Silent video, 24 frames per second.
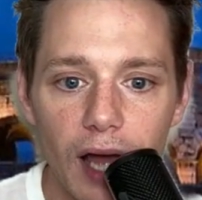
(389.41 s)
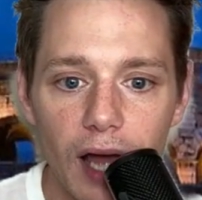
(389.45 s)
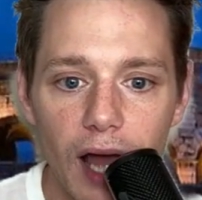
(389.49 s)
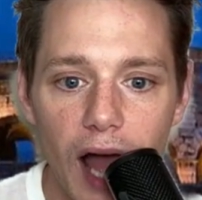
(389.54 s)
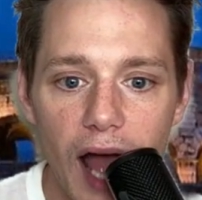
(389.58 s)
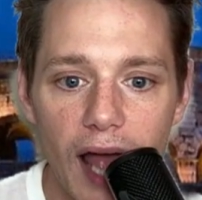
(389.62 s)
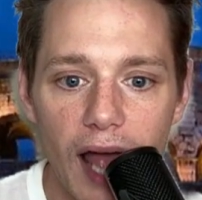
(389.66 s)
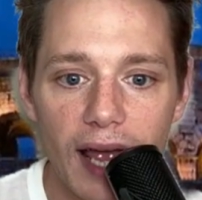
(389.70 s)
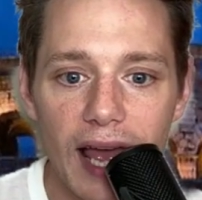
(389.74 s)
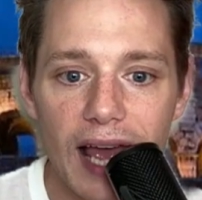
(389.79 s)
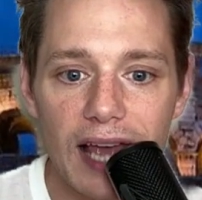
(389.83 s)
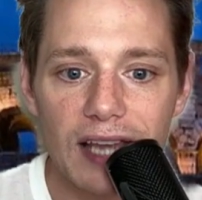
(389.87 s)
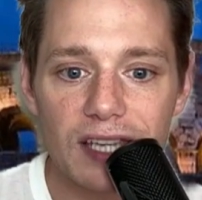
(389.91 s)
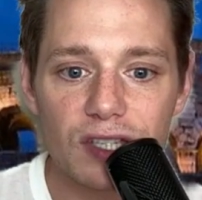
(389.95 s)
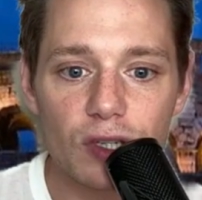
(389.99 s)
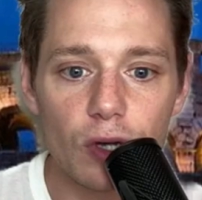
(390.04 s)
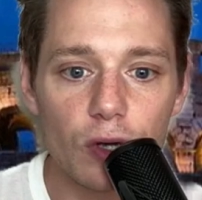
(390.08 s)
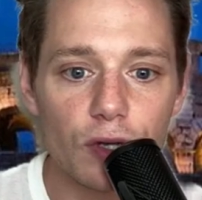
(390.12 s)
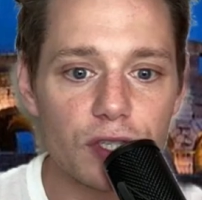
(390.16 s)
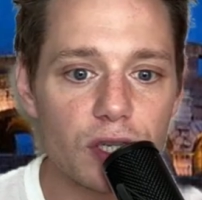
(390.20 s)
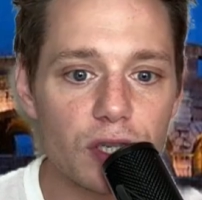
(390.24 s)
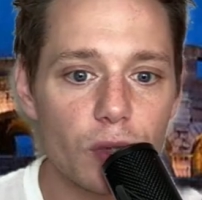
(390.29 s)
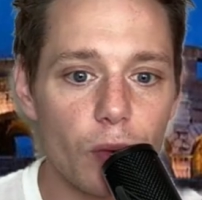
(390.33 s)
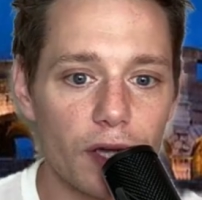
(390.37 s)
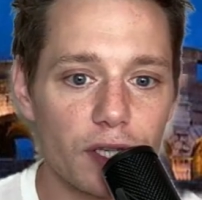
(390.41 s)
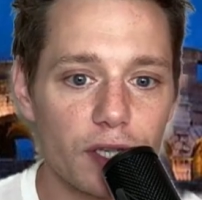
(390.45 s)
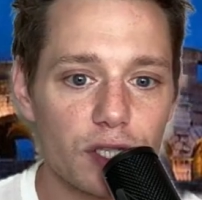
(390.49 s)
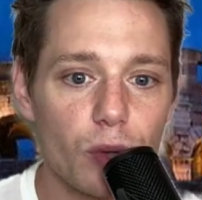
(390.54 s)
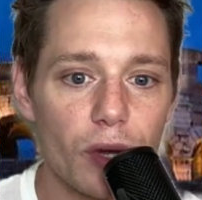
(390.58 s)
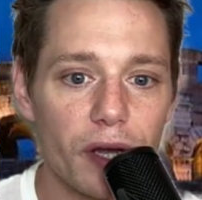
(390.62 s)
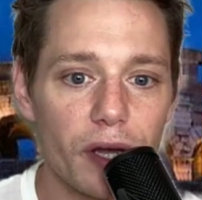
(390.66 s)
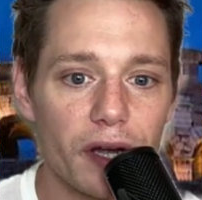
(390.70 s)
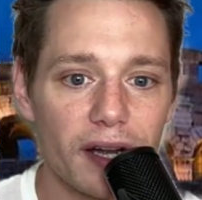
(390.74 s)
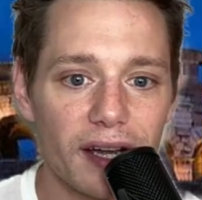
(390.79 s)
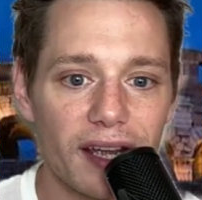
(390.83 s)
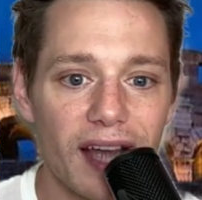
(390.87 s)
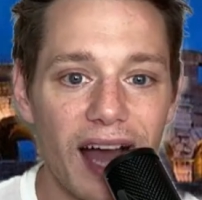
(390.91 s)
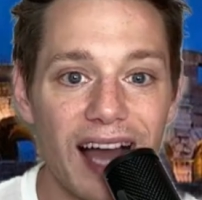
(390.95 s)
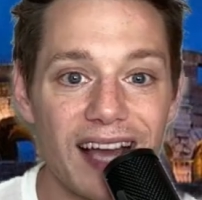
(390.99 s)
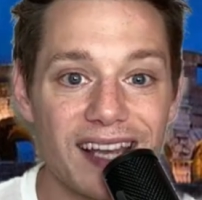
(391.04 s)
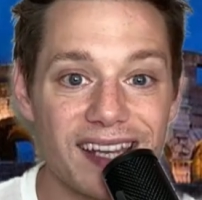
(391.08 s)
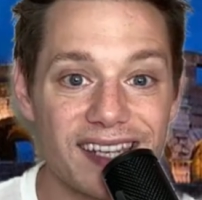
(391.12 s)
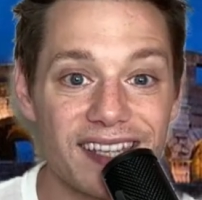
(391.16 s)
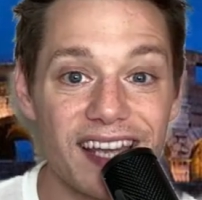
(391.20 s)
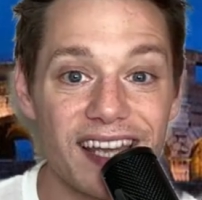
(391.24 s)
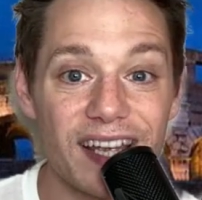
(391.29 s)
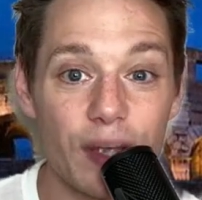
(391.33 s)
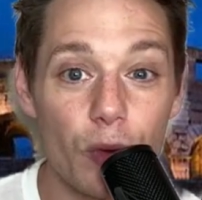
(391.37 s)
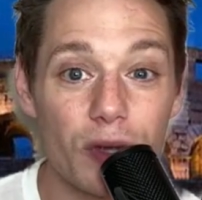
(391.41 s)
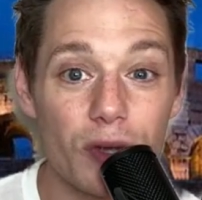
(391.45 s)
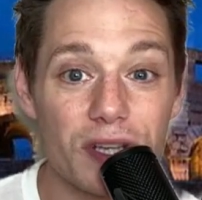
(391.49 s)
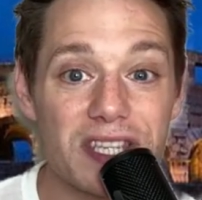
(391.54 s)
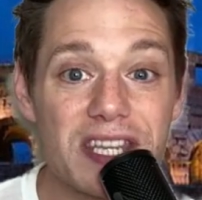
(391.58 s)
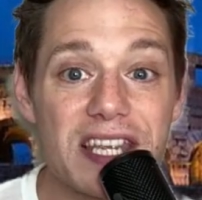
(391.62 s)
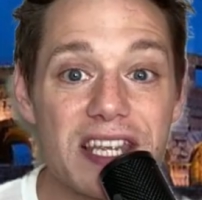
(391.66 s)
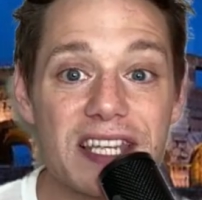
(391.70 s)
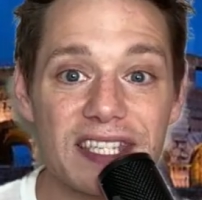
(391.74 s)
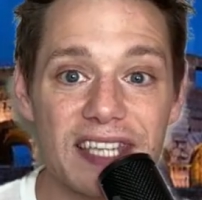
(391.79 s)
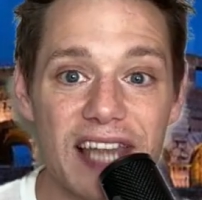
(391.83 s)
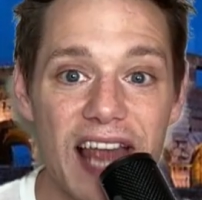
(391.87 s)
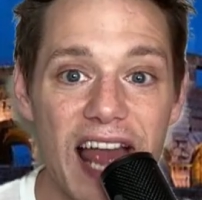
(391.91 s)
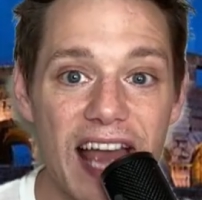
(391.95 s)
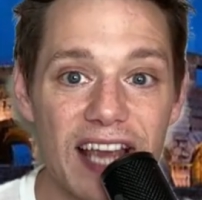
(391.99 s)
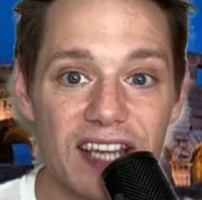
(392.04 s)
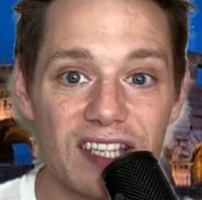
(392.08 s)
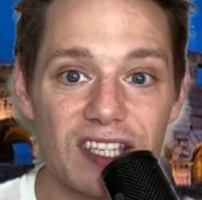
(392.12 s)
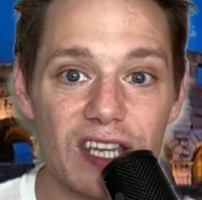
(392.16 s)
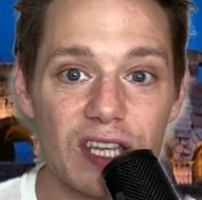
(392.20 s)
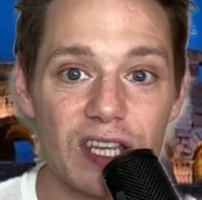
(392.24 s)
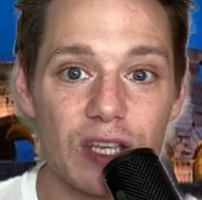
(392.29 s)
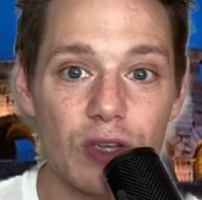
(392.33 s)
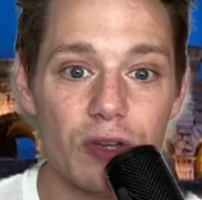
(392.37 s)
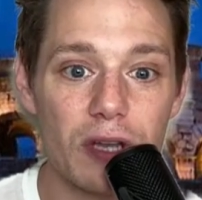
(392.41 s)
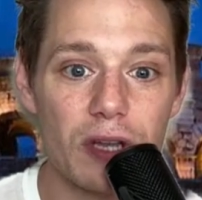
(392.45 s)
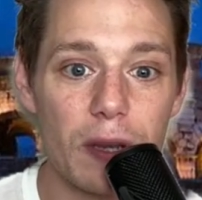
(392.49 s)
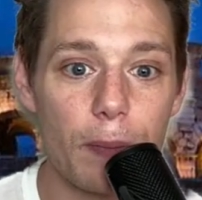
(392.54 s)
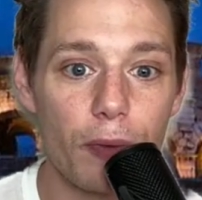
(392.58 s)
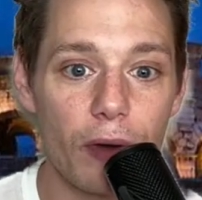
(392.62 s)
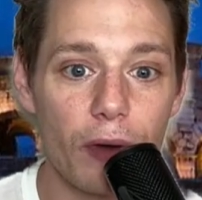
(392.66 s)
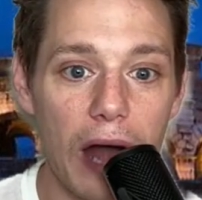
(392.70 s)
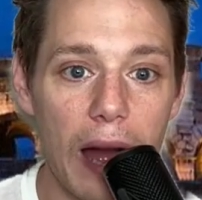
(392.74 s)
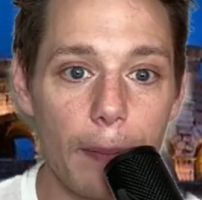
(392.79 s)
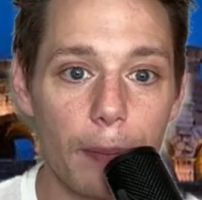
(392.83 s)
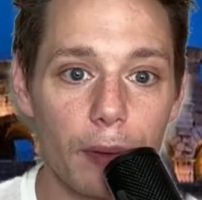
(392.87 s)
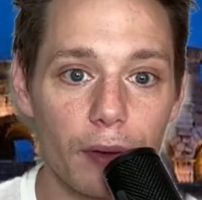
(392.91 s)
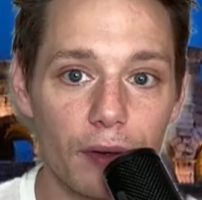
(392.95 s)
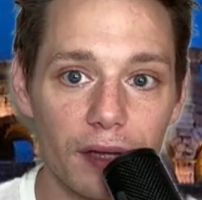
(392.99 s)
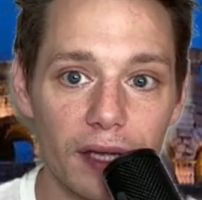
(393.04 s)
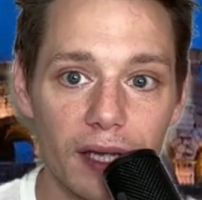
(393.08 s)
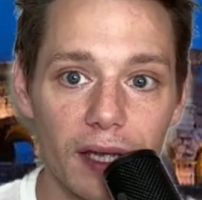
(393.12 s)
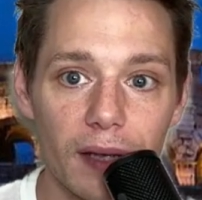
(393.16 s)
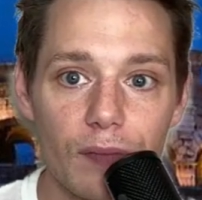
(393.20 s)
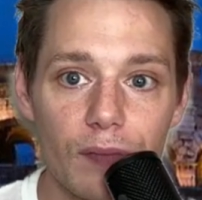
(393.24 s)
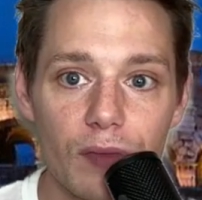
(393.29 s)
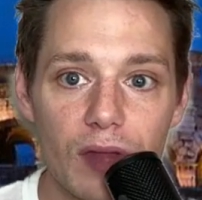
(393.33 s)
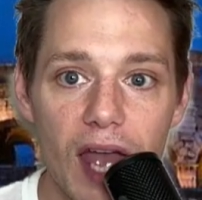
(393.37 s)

I asked also on Twitter, guys, like, was this executed properly?